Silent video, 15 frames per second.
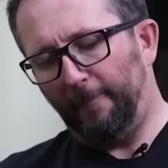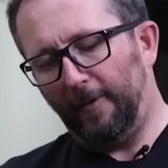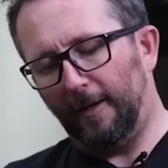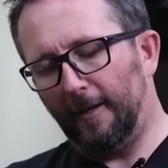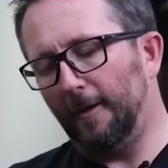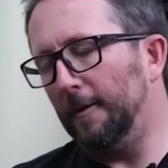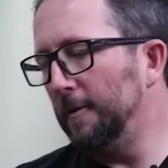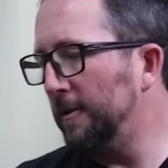
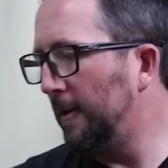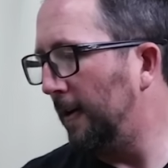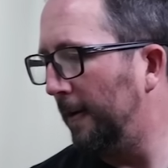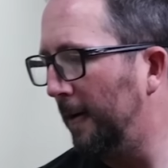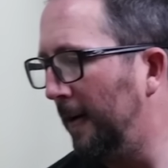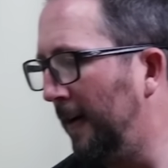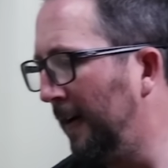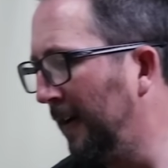videos
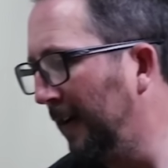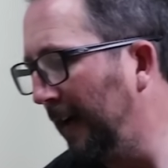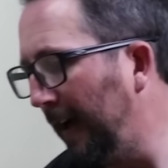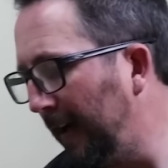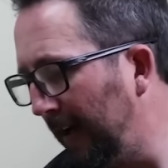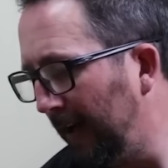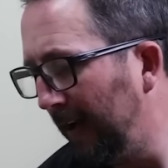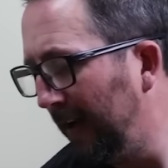are
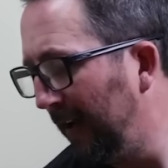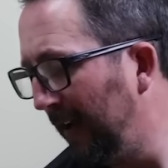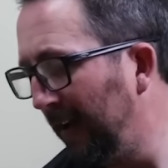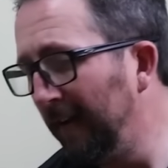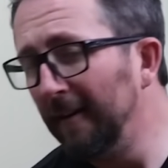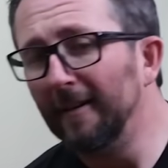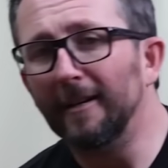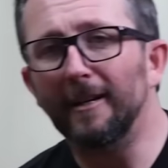kinda,
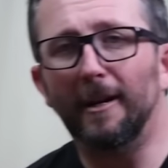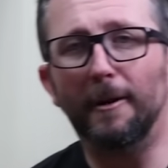you